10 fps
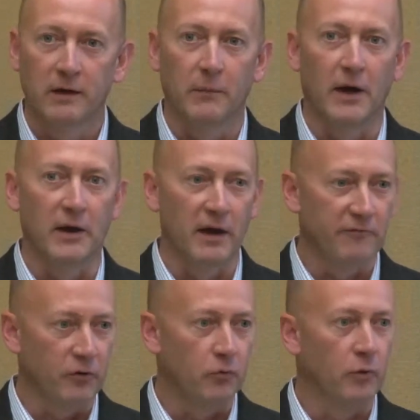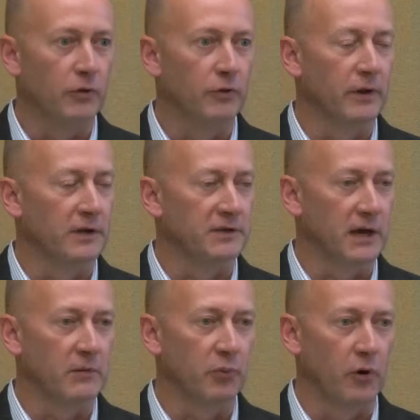My nephew went through that
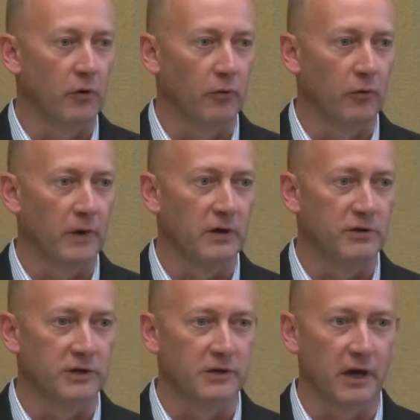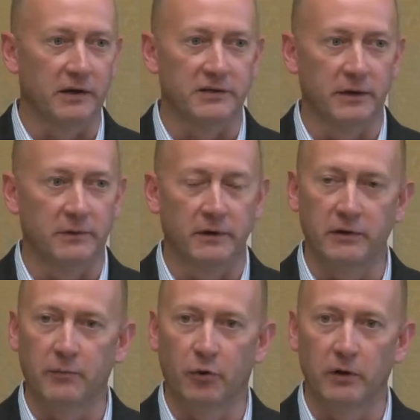same program and just got accepted in
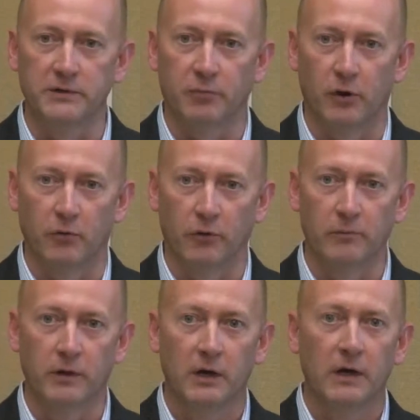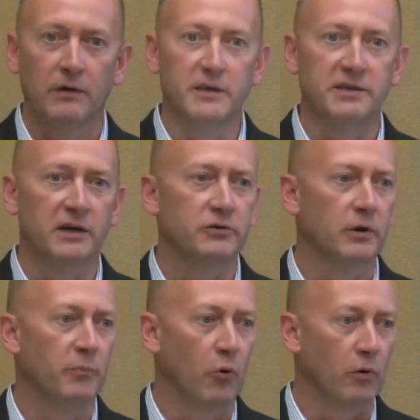the apprentice program. These things are
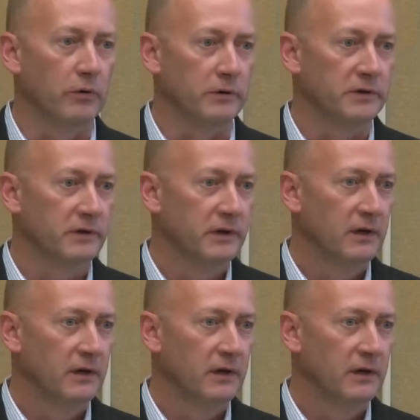important.